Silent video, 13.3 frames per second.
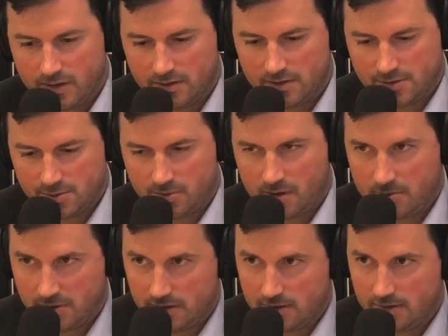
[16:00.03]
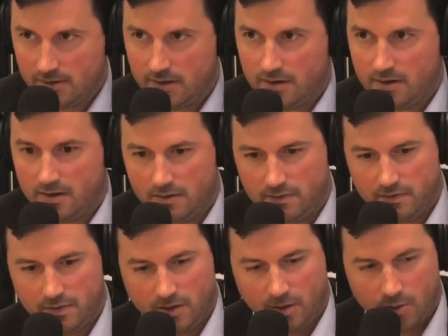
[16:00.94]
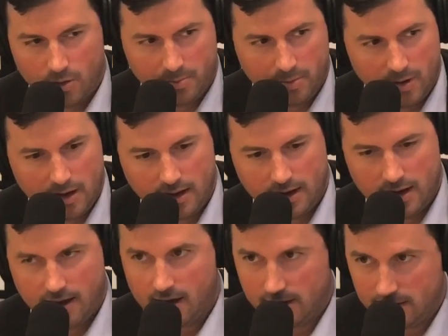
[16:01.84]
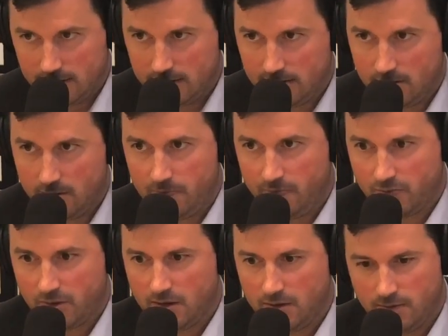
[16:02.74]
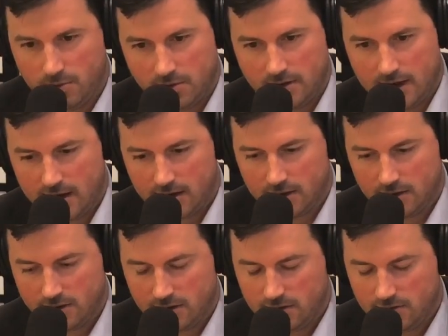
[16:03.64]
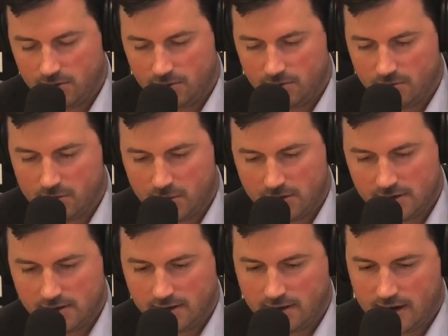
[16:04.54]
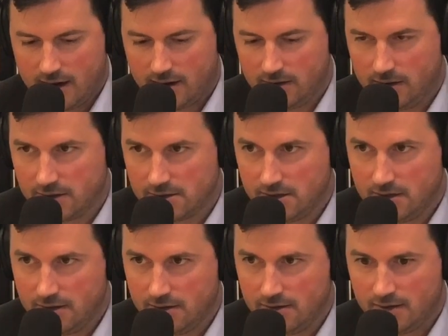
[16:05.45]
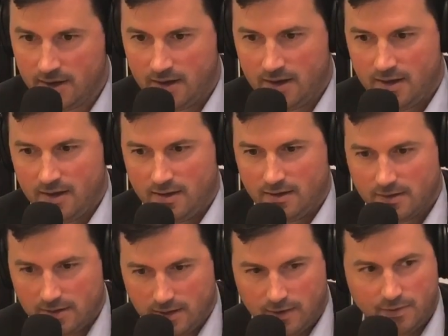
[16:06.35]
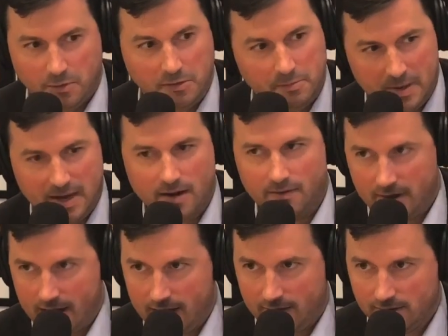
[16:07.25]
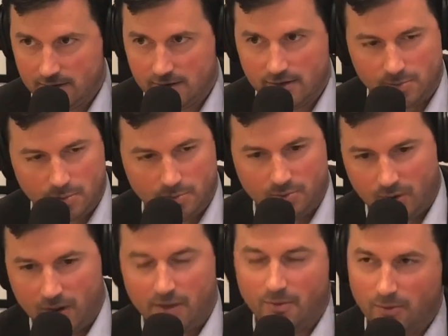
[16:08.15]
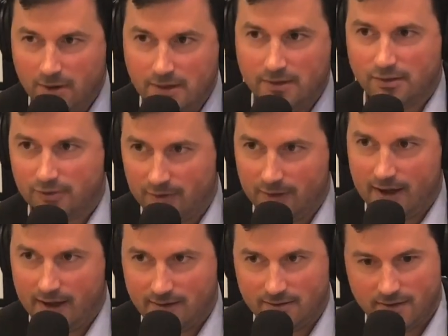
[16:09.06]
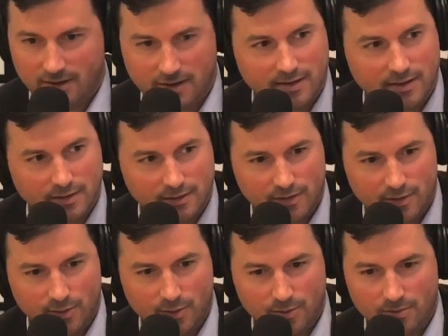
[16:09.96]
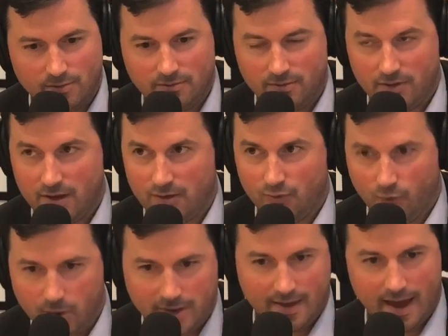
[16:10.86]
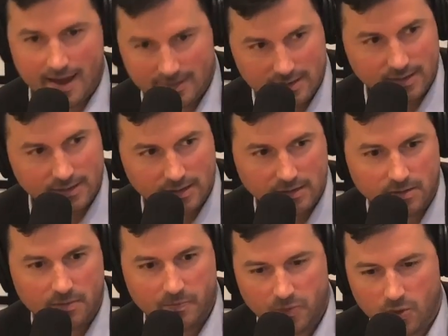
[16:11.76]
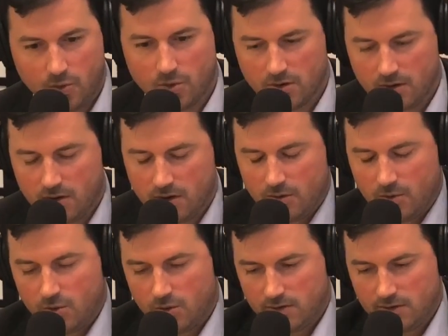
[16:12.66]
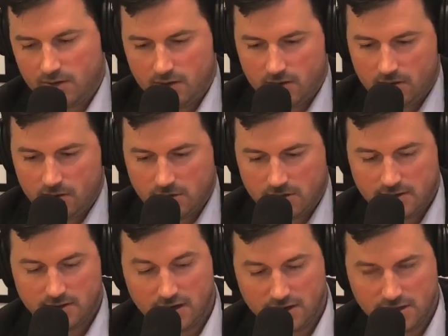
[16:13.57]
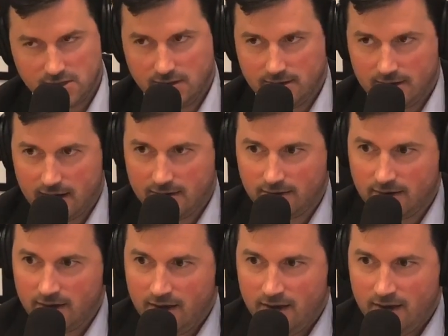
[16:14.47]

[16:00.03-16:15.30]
central premises of incorporating an AI system into into remote sensing data collection, is because it gives you speed of analysis. Well, one of the reasons for that, right, is to then retask the system, or to initially task.